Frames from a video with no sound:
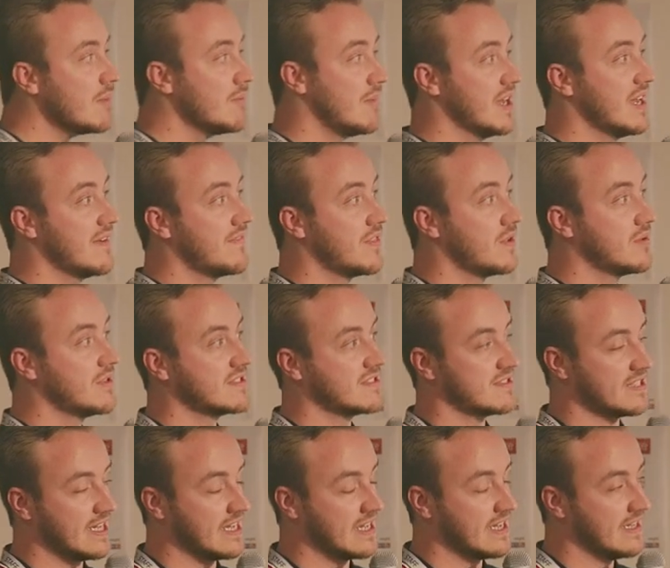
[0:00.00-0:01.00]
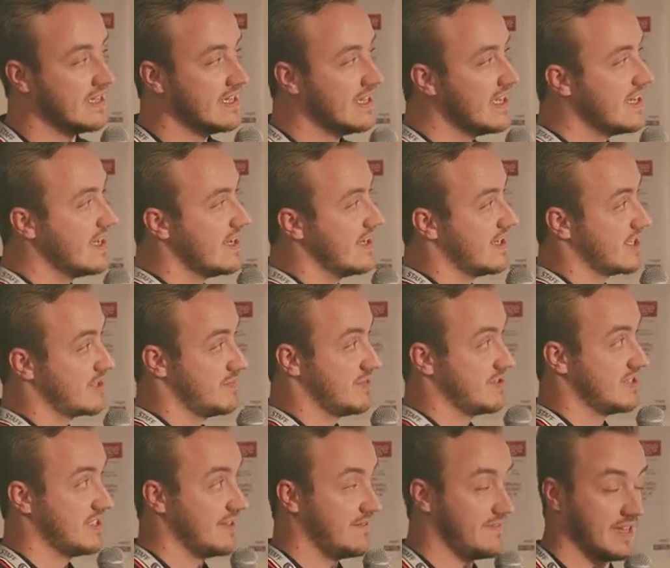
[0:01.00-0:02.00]
But if there was a, a,
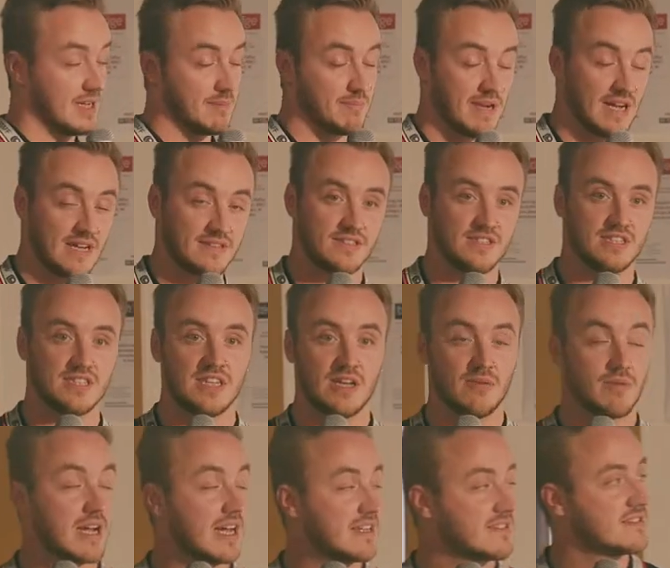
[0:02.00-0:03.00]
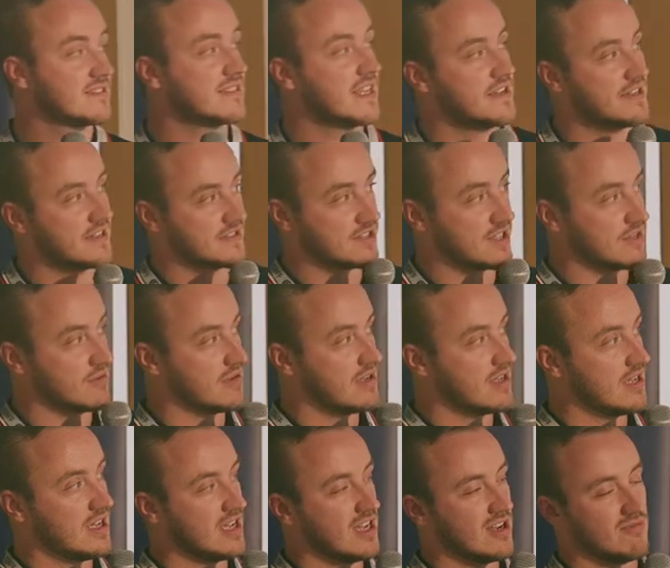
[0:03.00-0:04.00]
specific partition that we had to send it to,